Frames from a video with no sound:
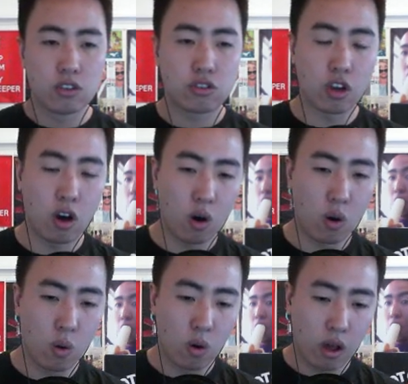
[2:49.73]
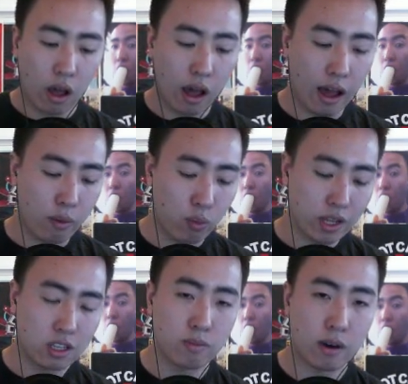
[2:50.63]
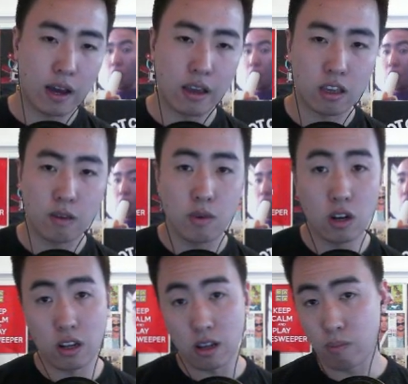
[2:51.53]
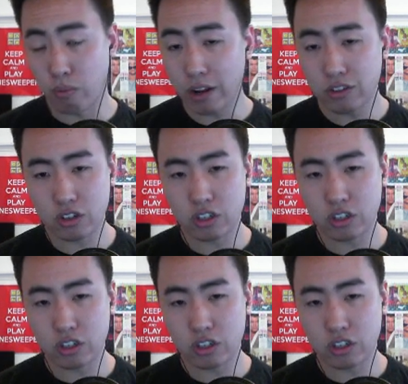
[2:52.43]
So I went into my community browser just to